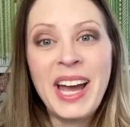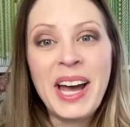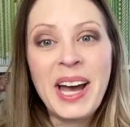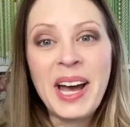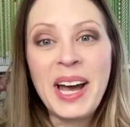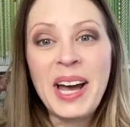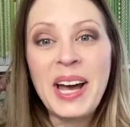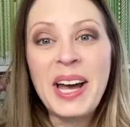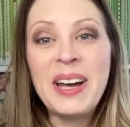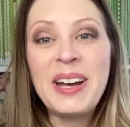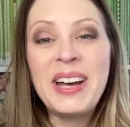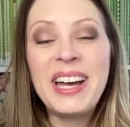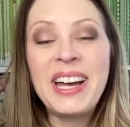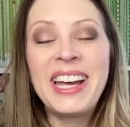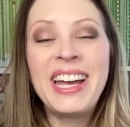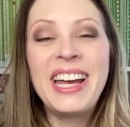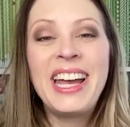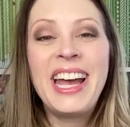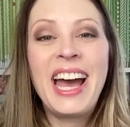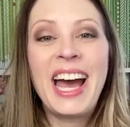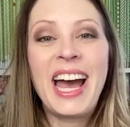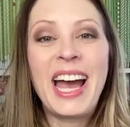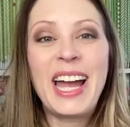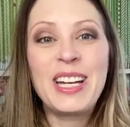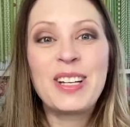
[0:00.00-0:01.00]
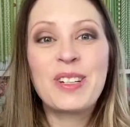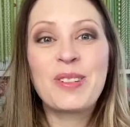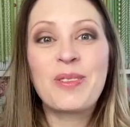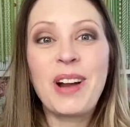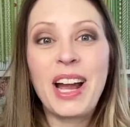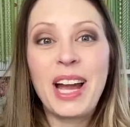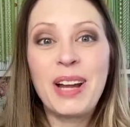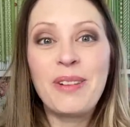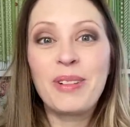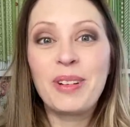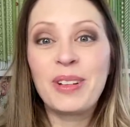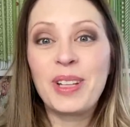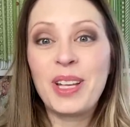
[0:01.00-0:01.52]
I
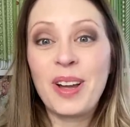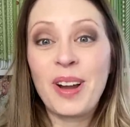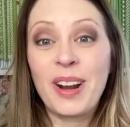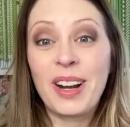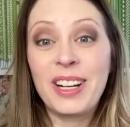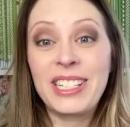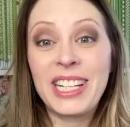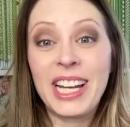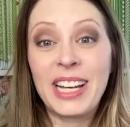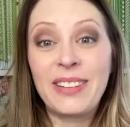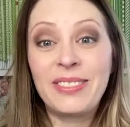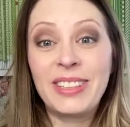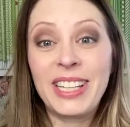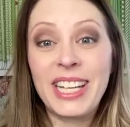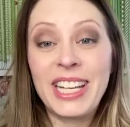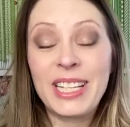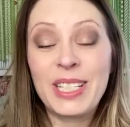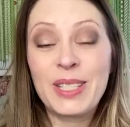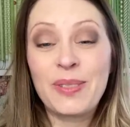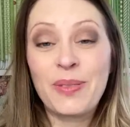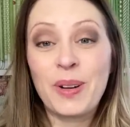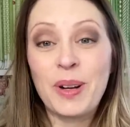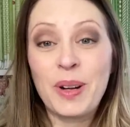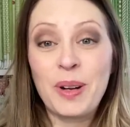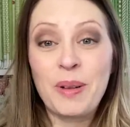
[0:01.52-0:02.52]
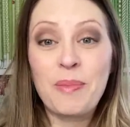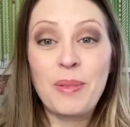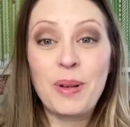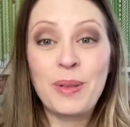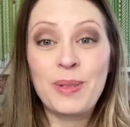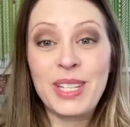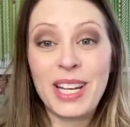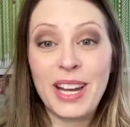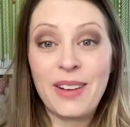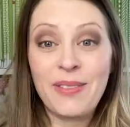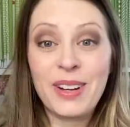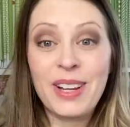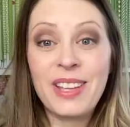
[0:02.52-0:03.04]
try really hard to have links for
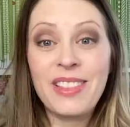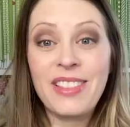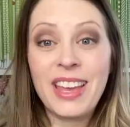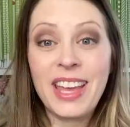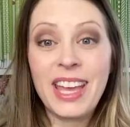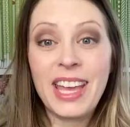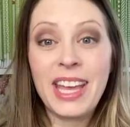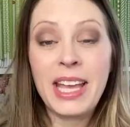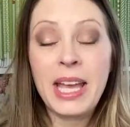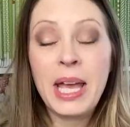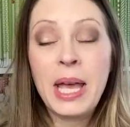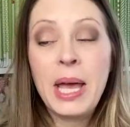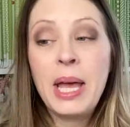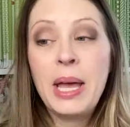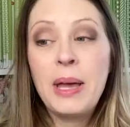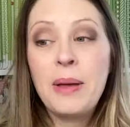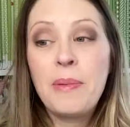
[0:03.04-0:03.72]
most everything,